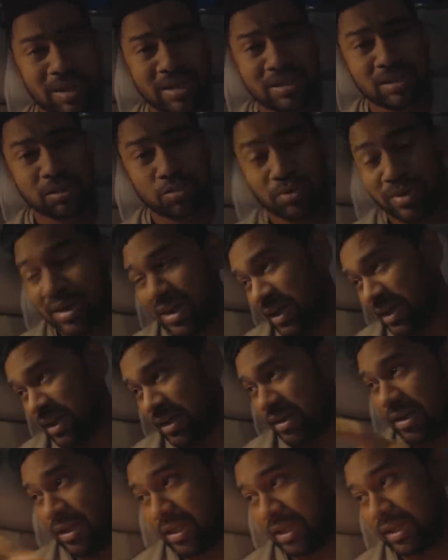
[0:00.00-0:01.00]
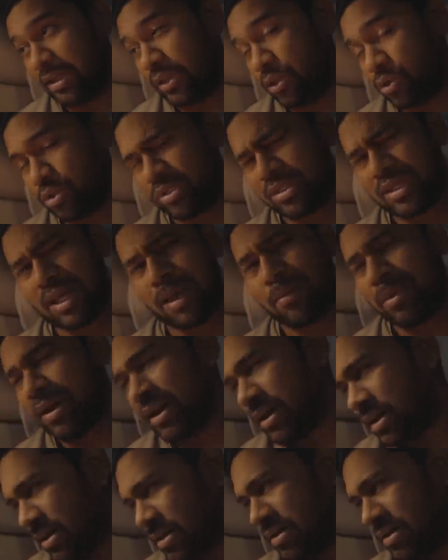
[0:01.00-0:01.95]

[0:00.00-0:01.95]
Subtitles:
Big screen, a huge tablet,